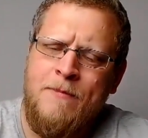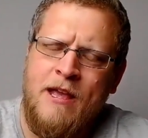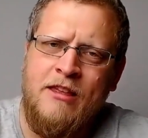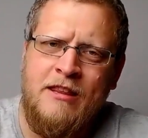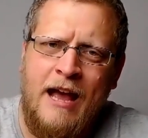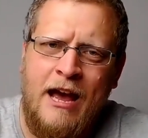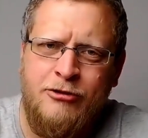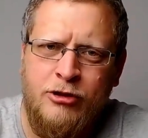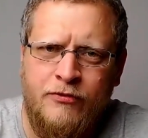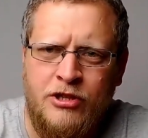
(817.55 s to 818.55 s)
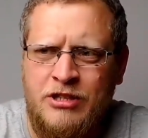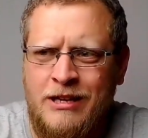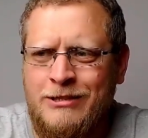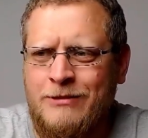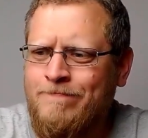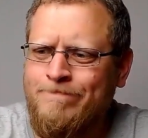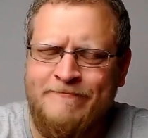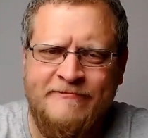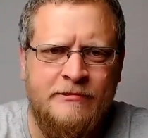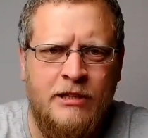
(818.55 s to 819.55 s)
And then the housing officer says,
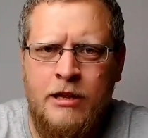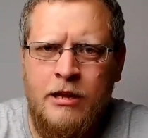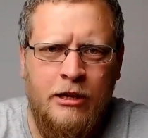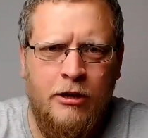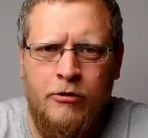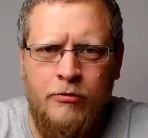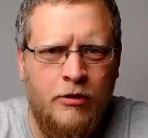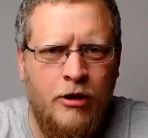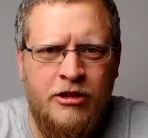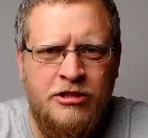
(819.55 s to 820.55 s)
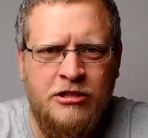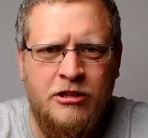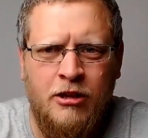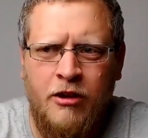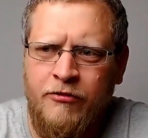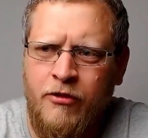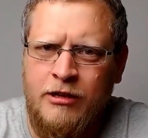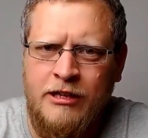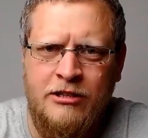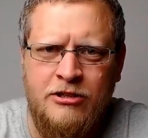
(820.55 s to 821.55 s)
no, this isn't enough.
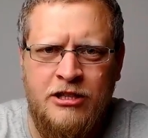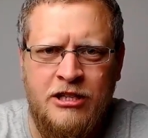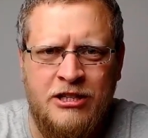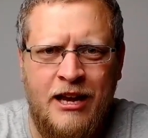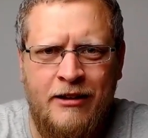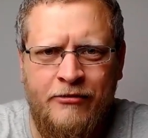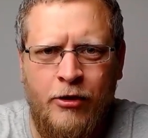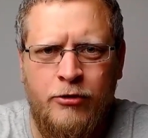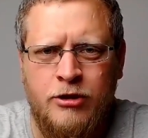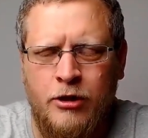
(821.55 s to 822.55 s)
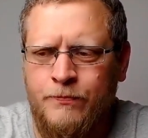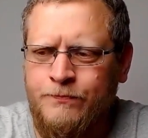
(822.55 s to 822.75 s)
I need you to see a scan photo.